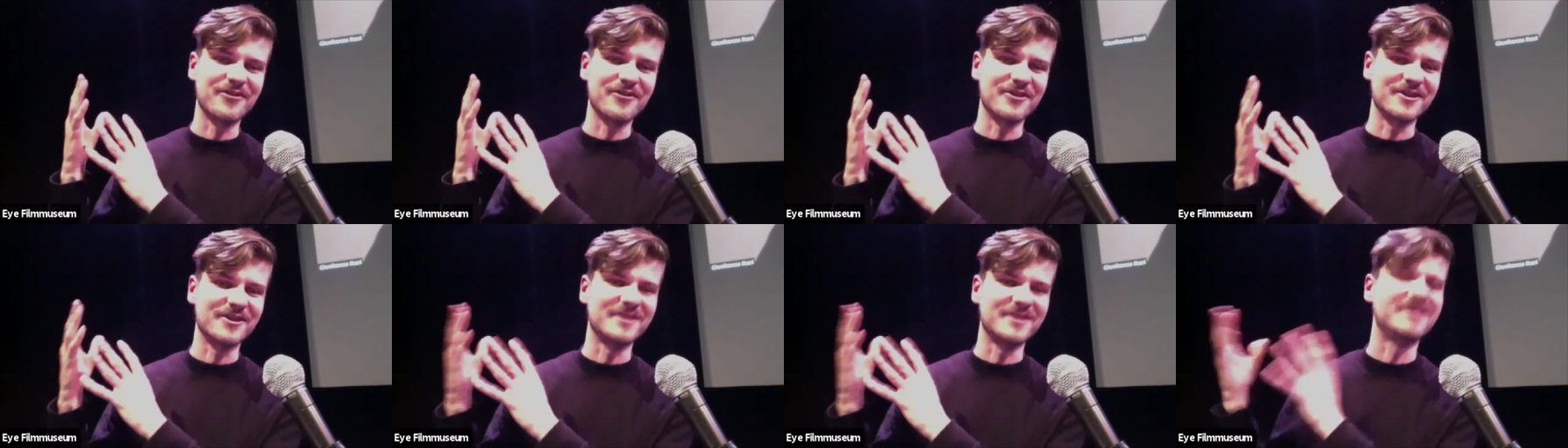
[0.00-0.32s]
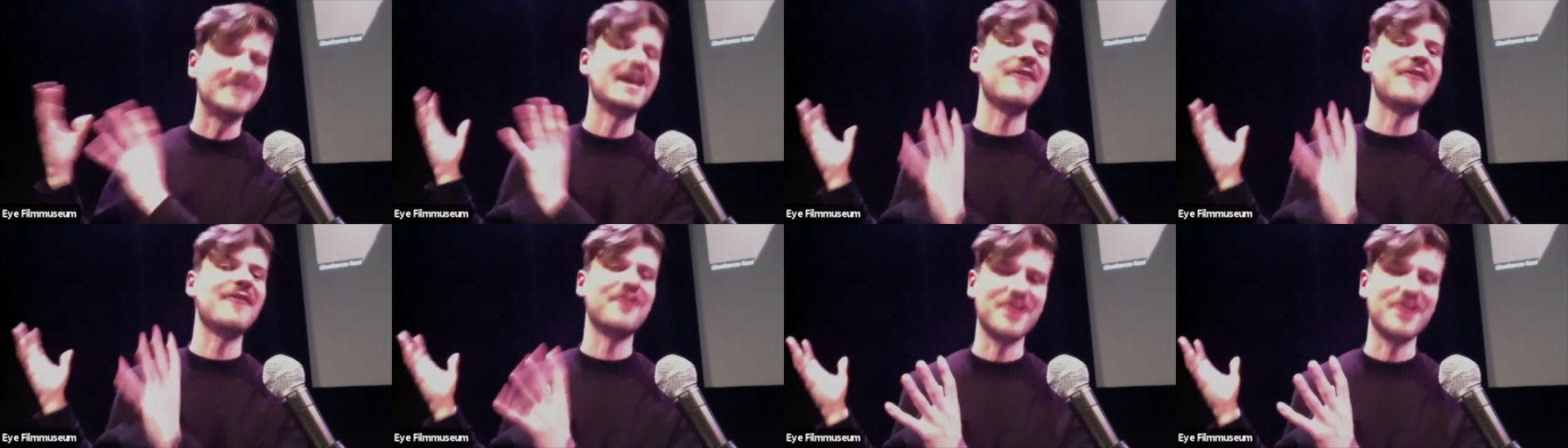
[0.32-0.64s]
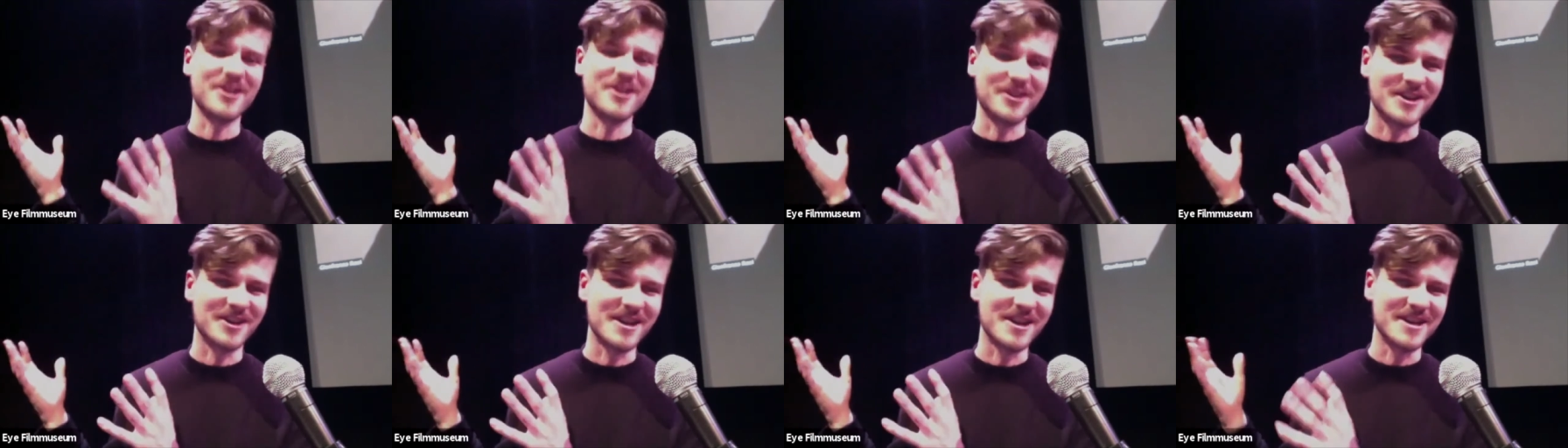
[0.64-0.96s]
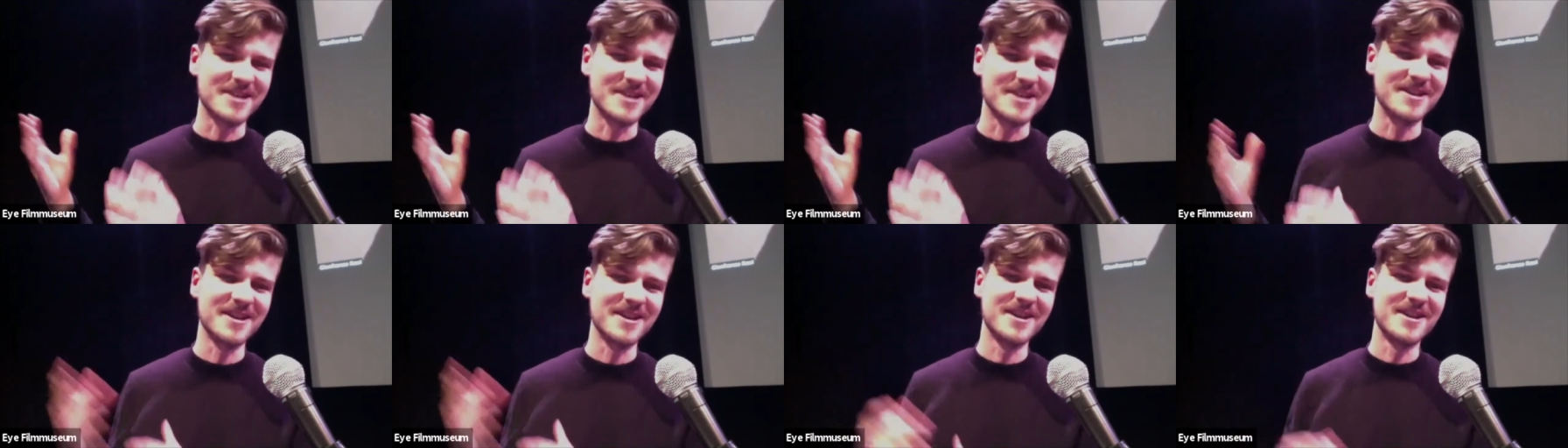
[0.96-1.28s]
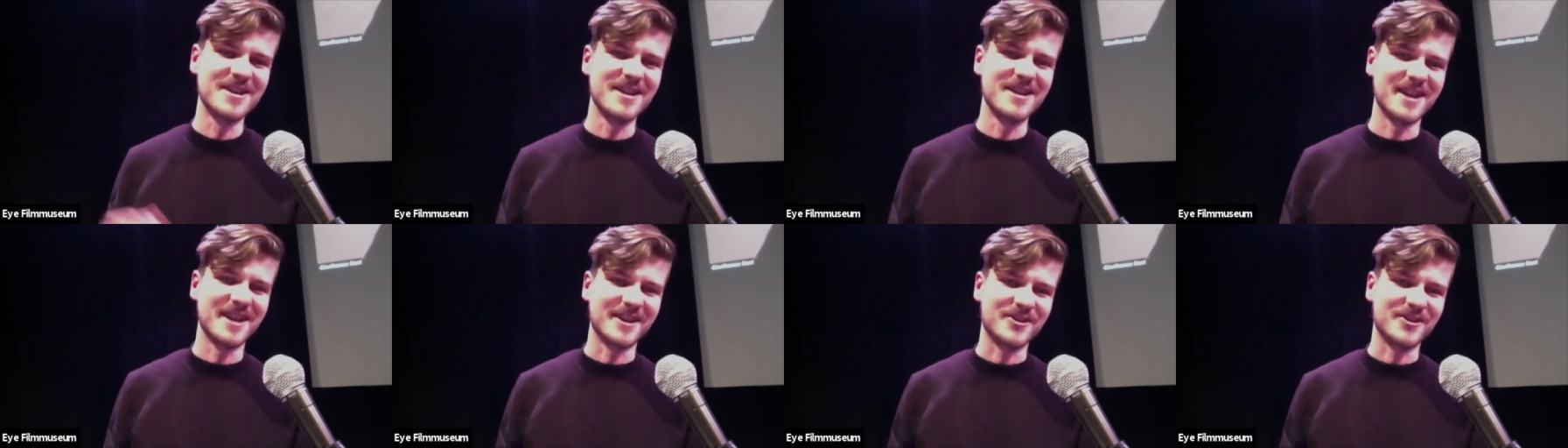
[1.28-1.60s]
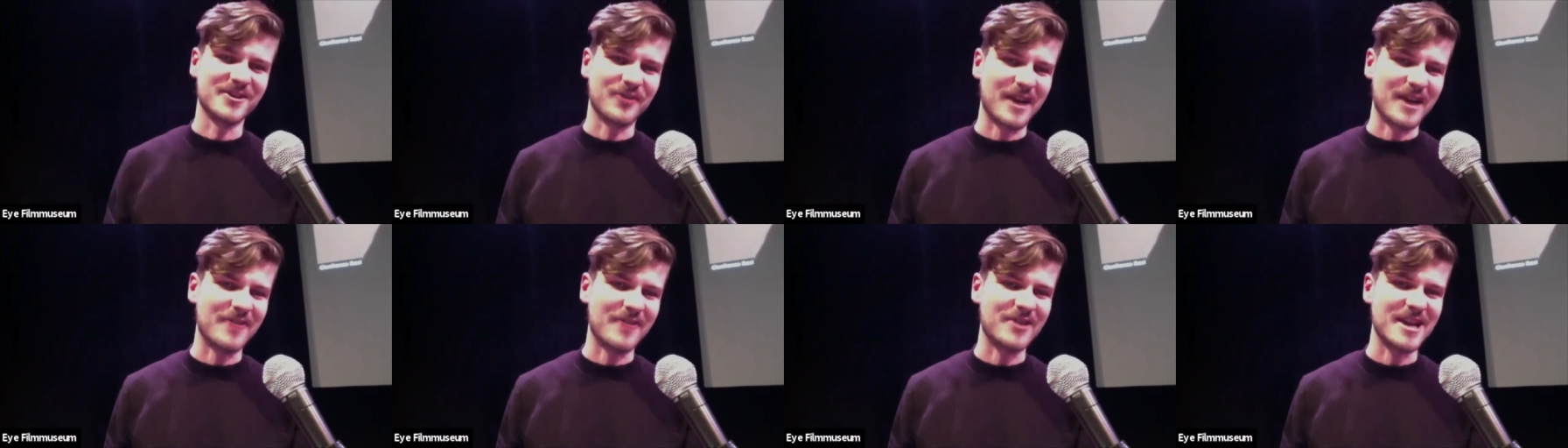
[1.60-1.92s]
Definitely, it's
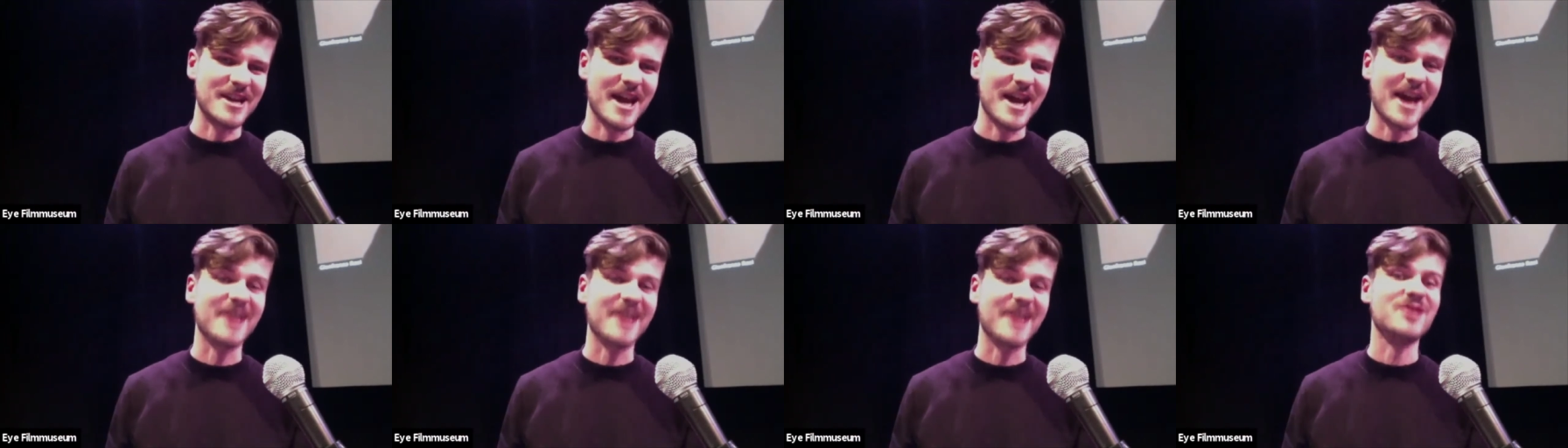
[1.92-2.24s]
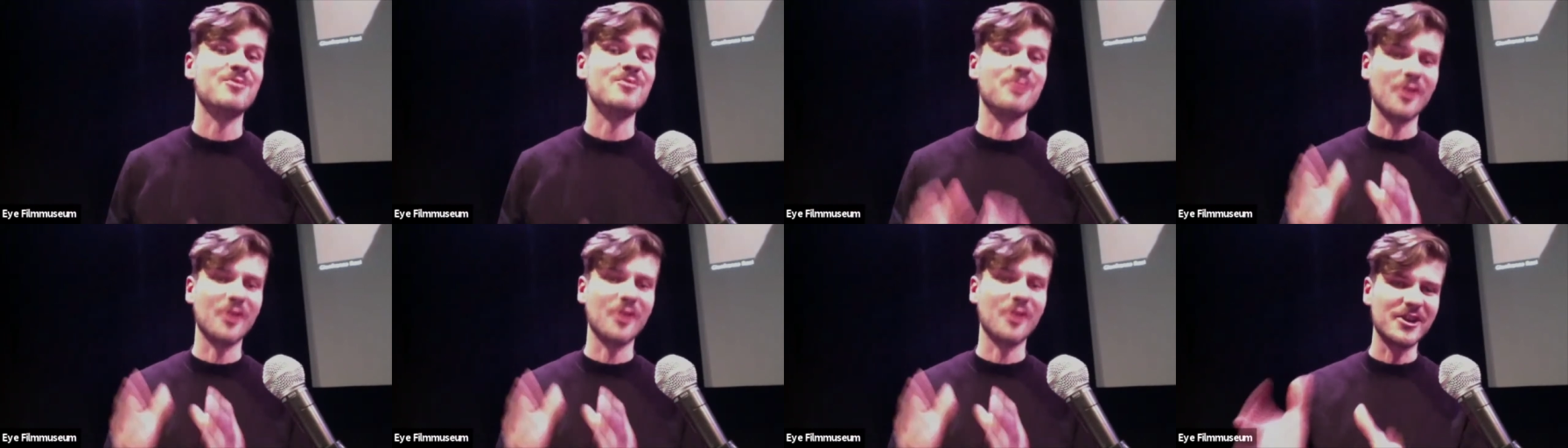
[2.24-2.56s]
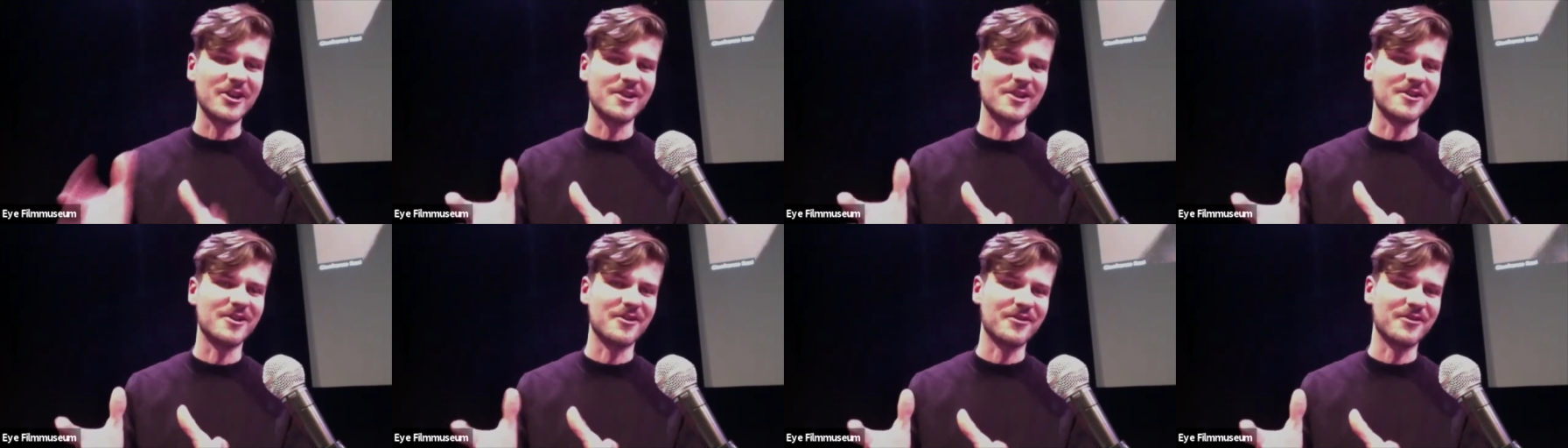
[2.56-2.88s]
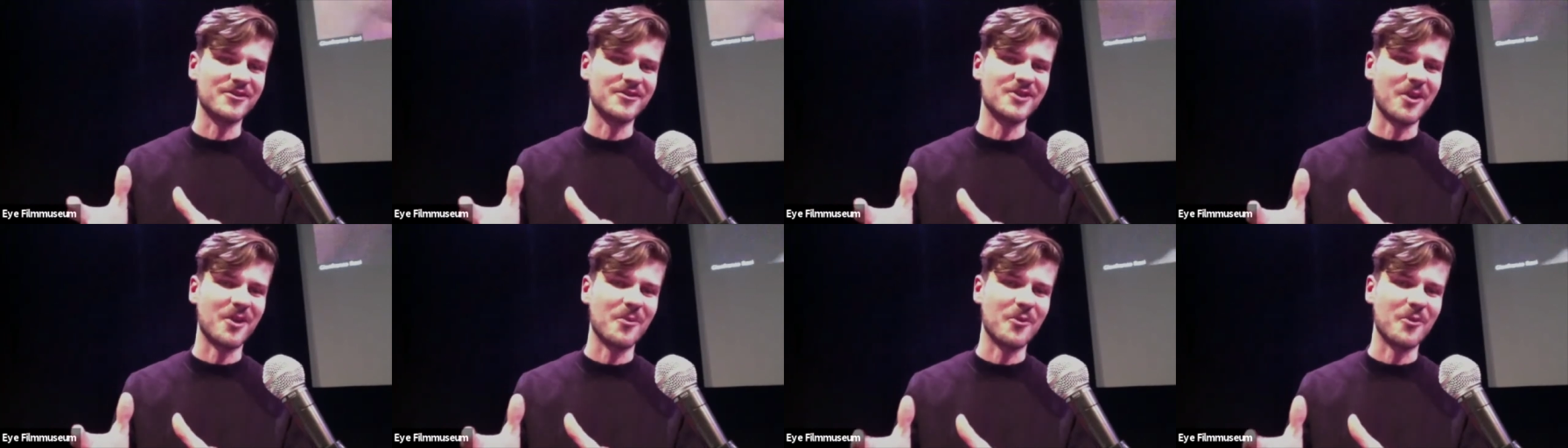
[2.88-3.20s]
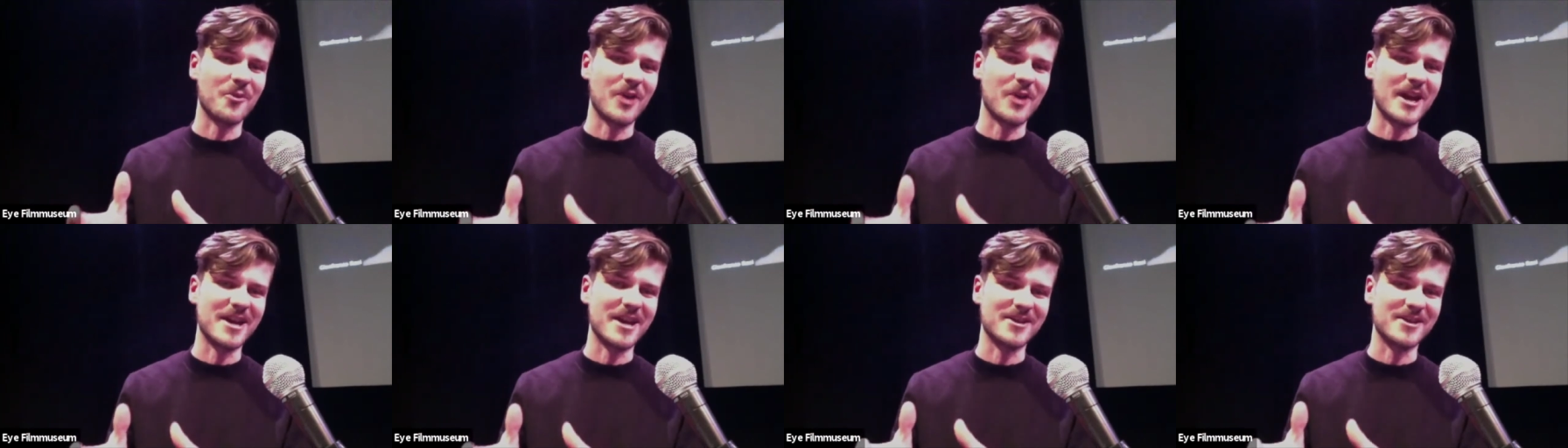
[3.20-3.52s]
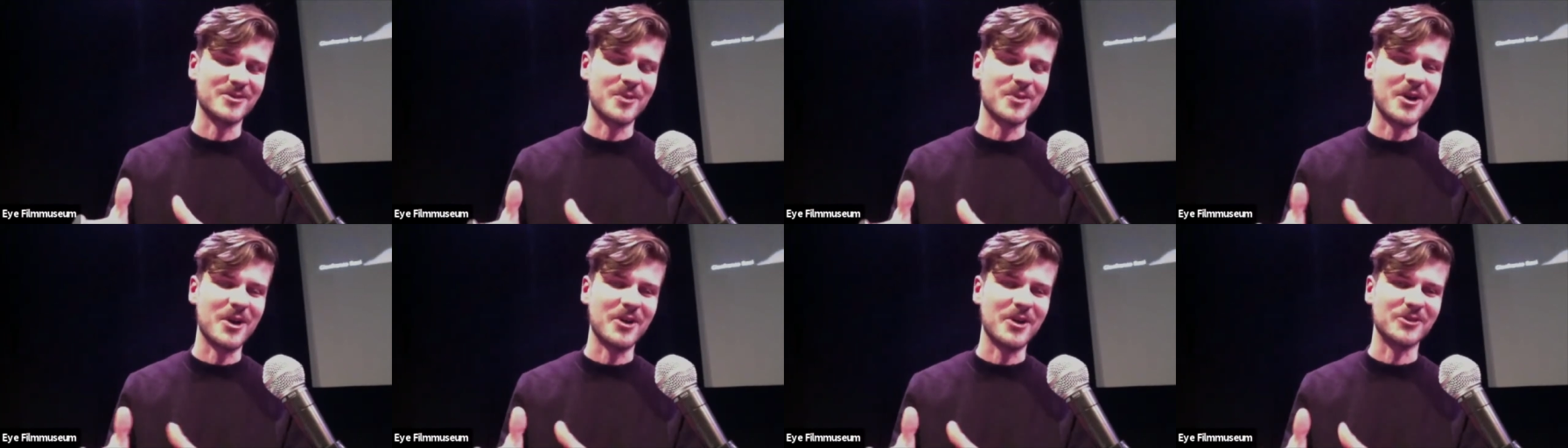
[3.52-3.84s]
very exploitative some way as
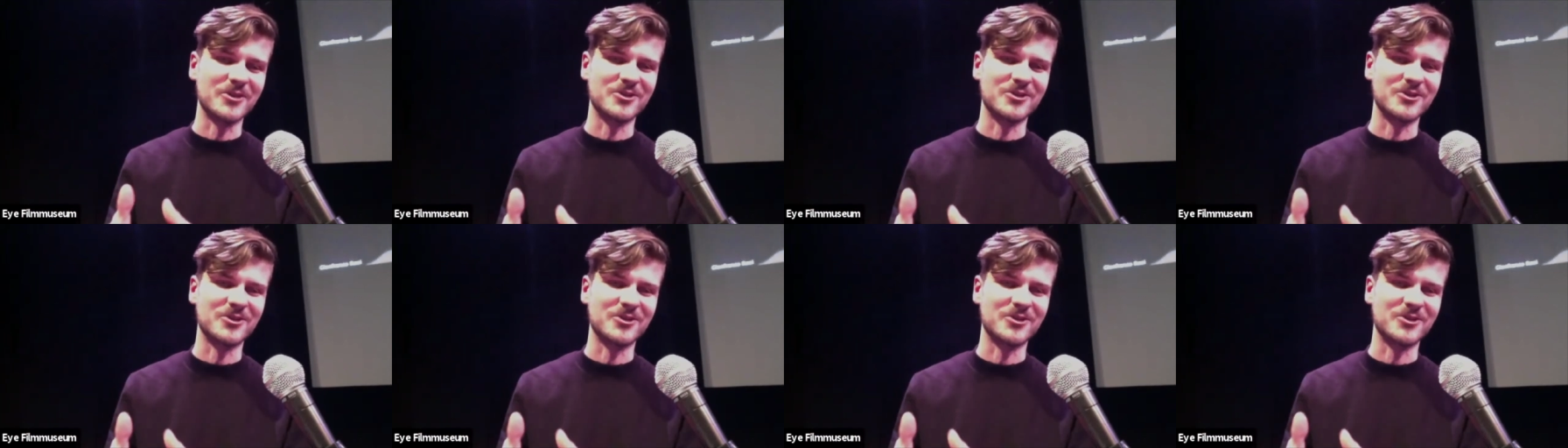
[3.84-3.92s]
well,